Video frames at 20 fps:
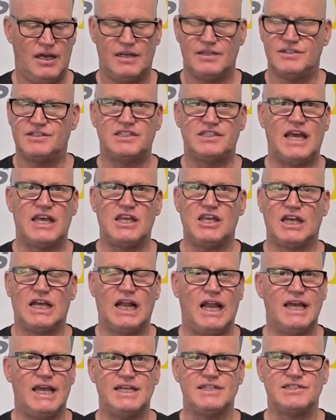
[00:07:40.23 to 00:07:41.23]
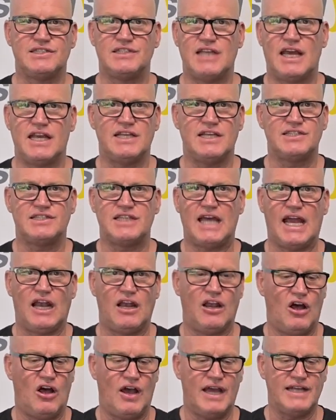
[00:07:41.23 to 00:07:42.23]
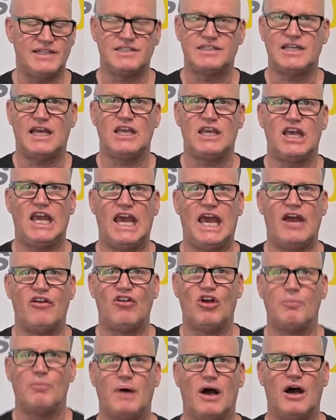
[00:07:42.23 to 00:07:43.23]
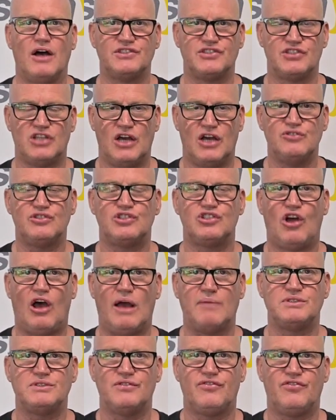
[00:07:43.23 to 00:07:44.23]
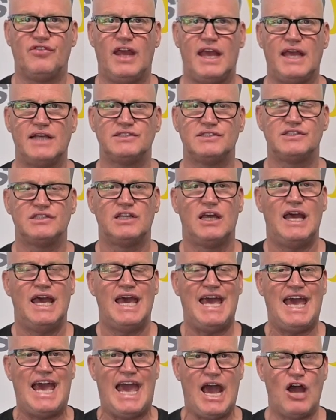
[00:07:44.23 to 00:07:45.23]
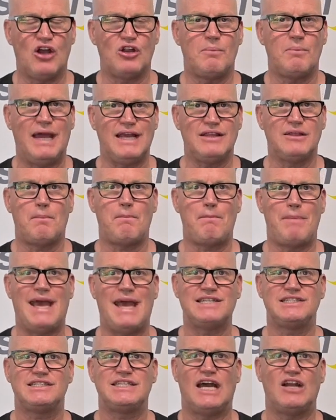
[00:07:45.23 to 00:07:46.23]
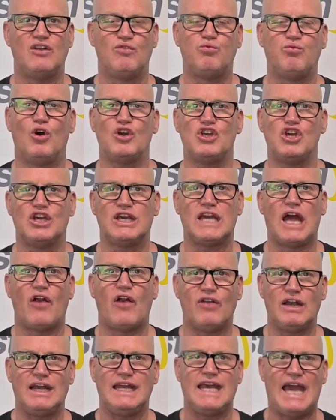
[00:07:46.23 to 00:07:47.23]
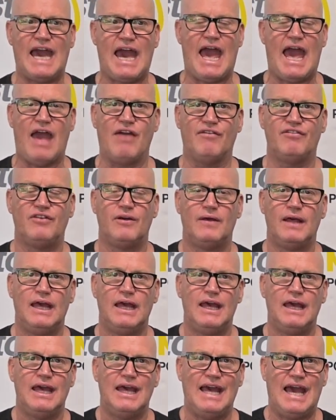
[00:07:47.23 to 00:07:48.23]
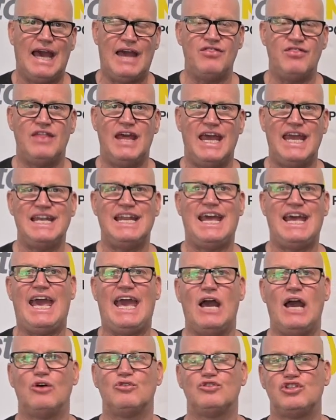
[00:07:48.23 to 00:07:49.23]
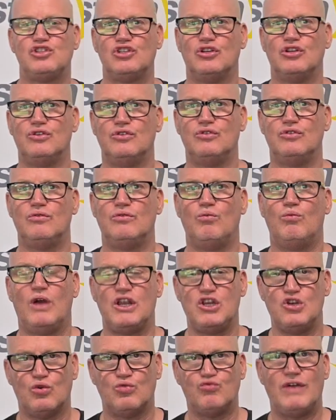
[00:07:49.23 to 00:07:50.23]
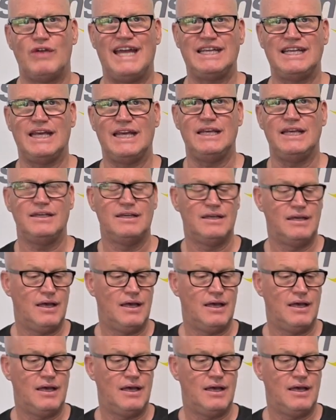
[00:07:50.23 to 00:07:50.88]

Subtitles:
set your cleats, set your saddle height, set your aero bars, those types of things, how to make the best out of what you currently have, and then how to, when you're ready,